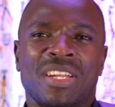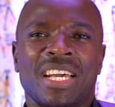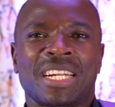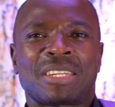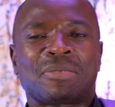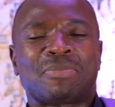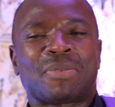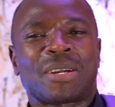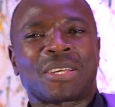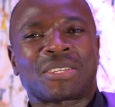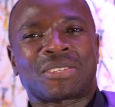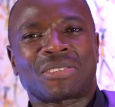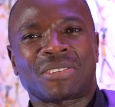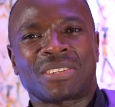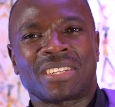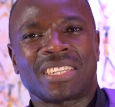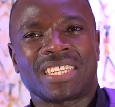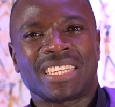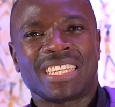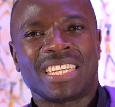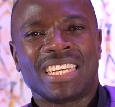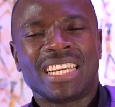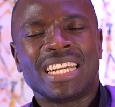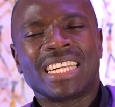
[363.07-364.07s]
that person,
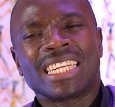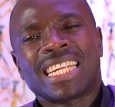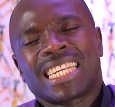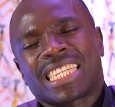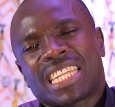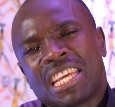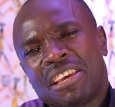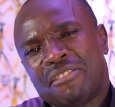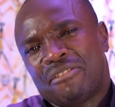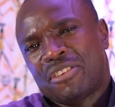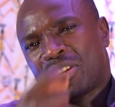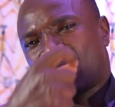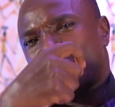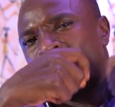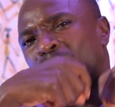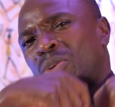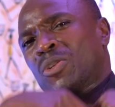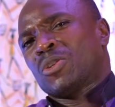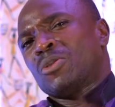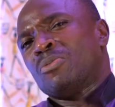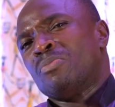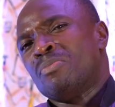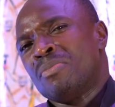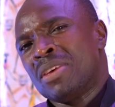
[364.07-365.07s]
that if it
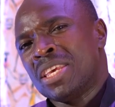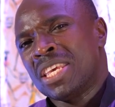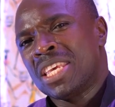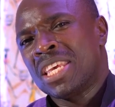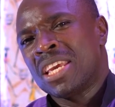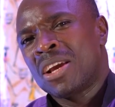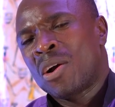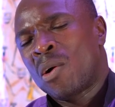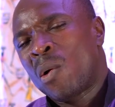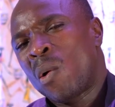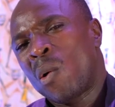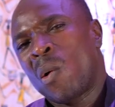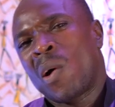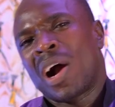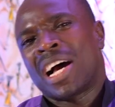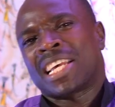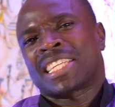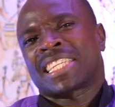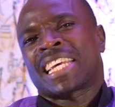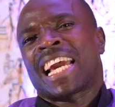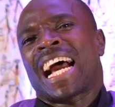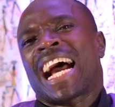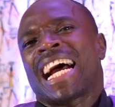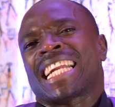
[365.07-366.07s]
was me who
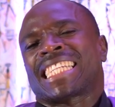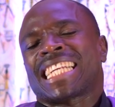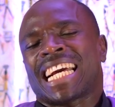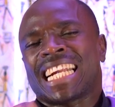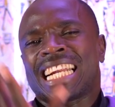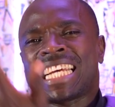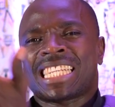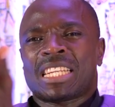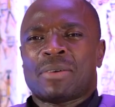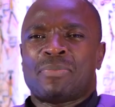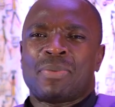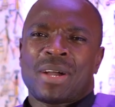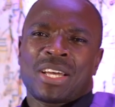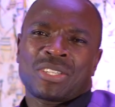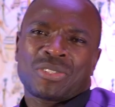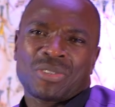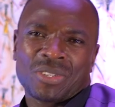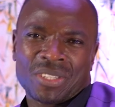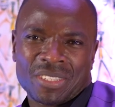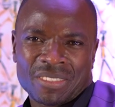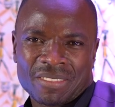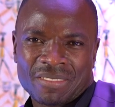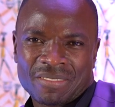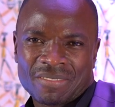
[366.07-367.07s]
has hurt another
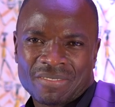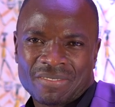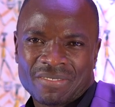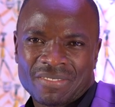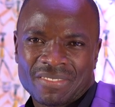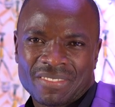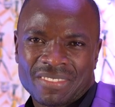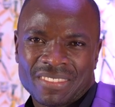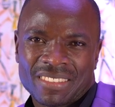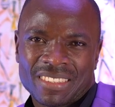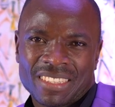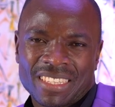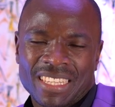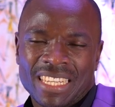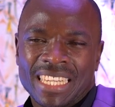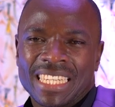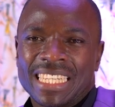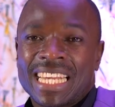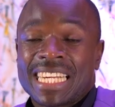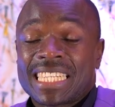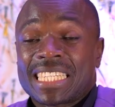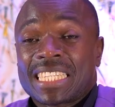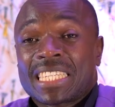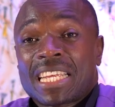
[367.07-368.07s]
person,
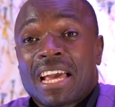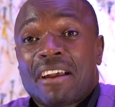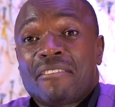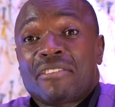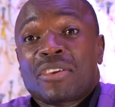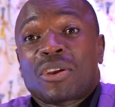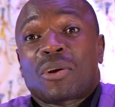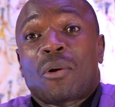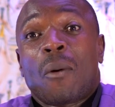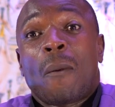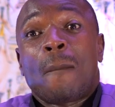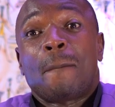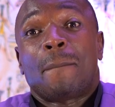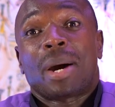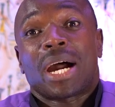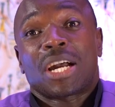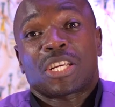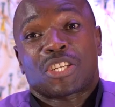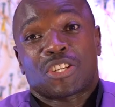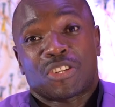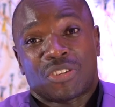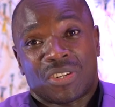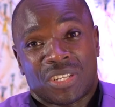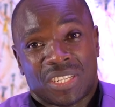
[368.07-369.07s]
that is having
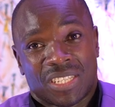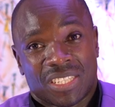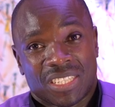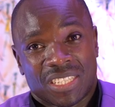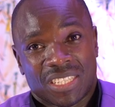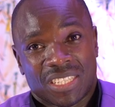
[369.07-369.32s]
compassion.